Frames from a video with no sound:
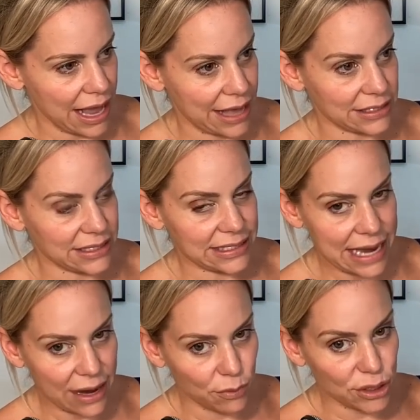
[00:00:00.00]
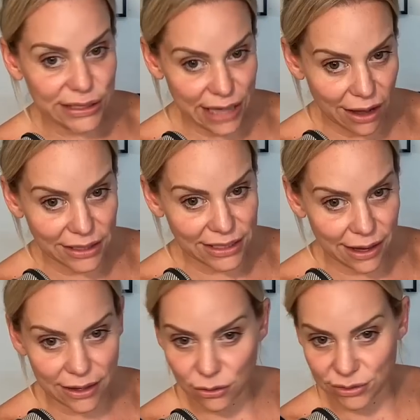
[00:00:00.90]
and Tamra's young
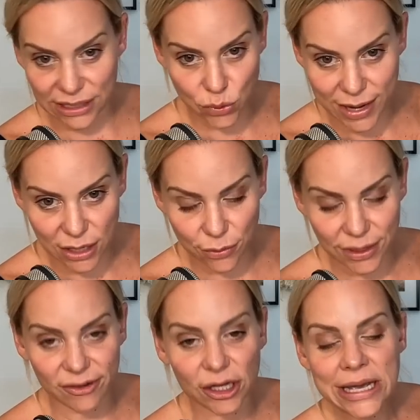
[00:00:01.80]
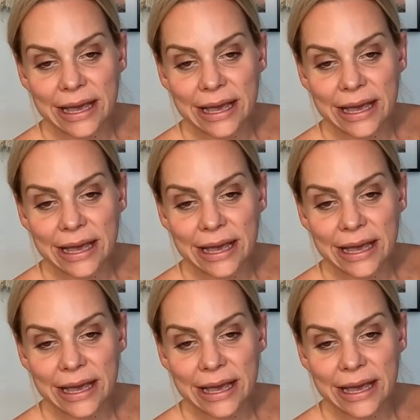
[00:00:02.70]
son, who was like 20 or whatever,